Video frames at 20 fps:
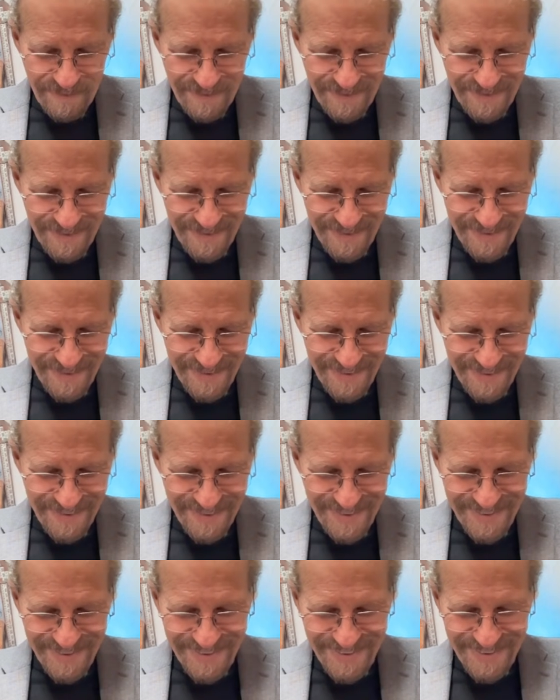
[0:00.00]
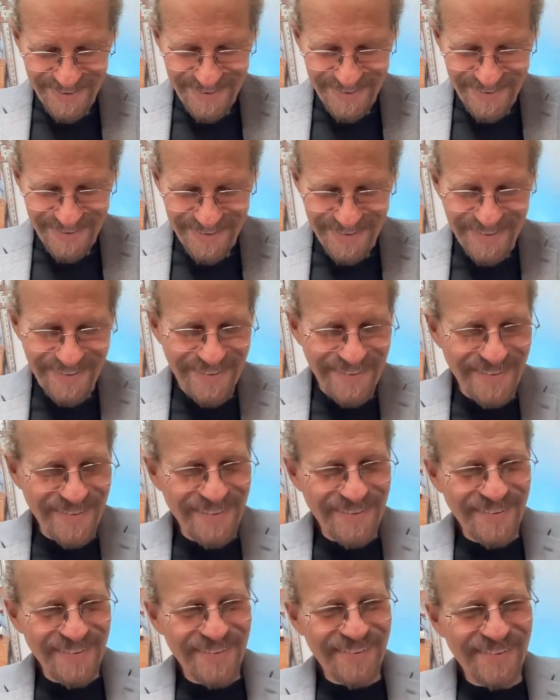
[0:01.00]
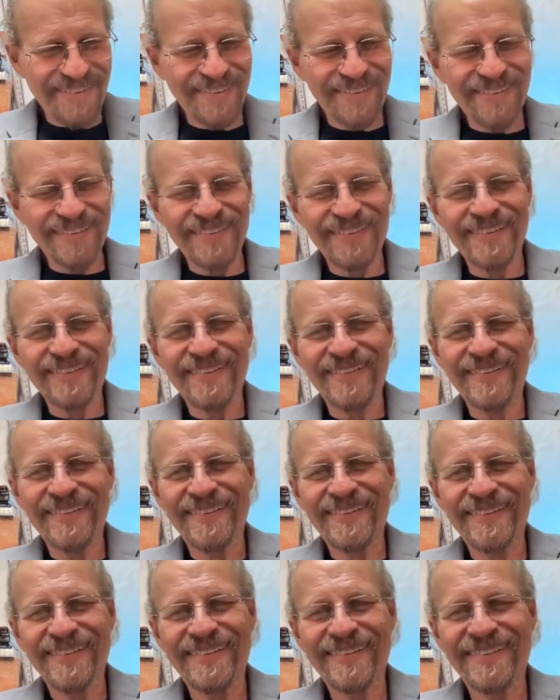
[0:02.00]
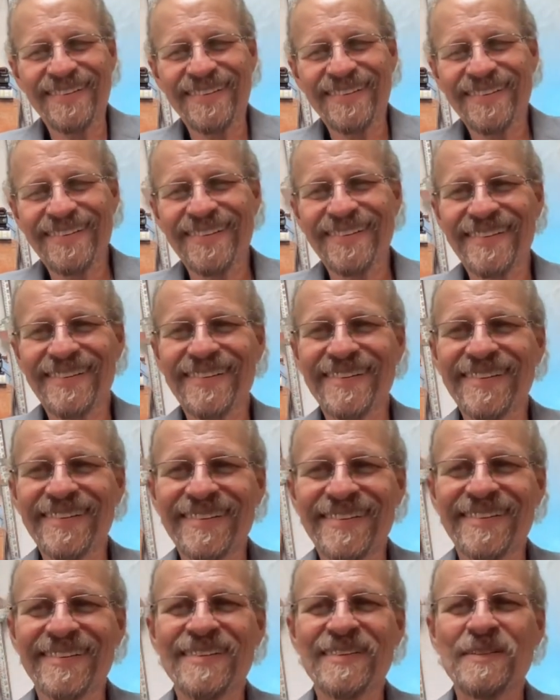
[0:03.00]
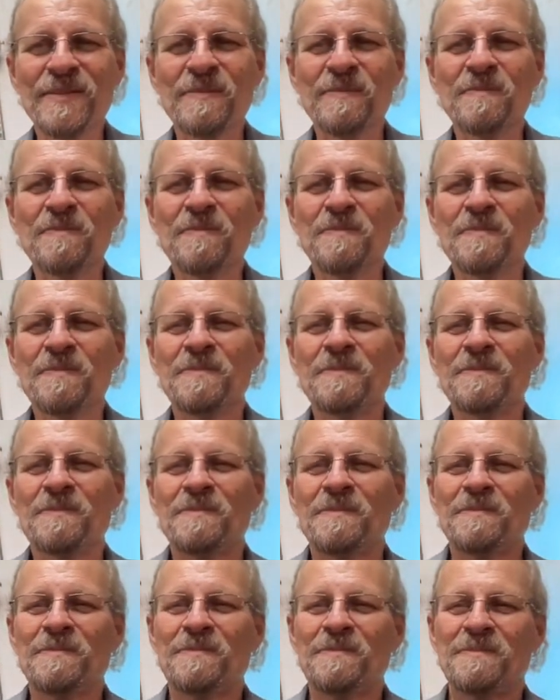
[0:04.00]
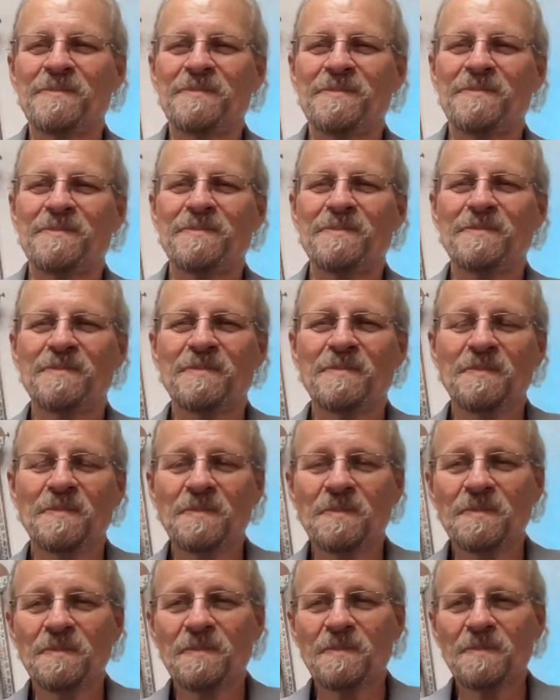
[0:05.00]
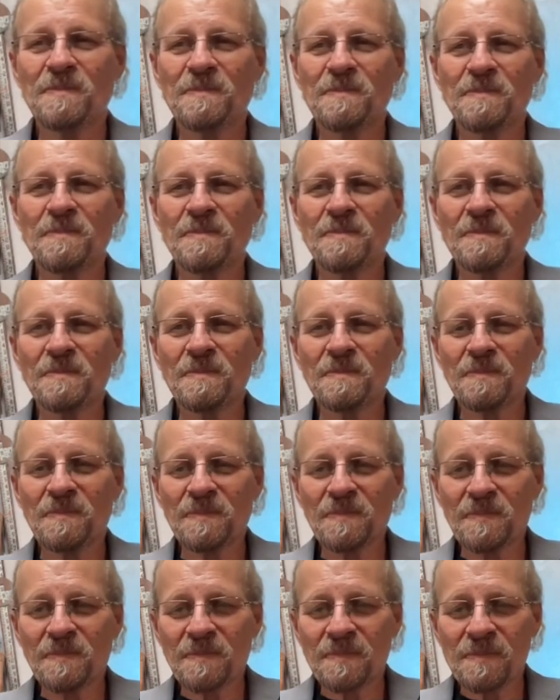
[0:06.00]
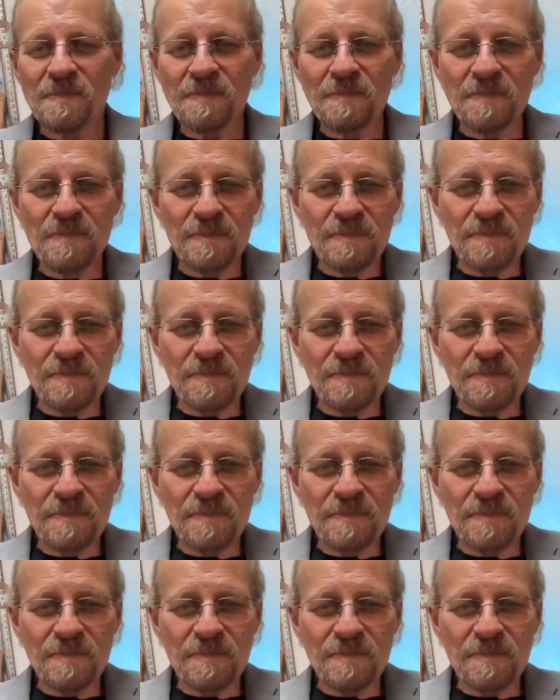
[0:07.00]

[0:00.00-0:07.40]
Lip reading: This person isn't speaking.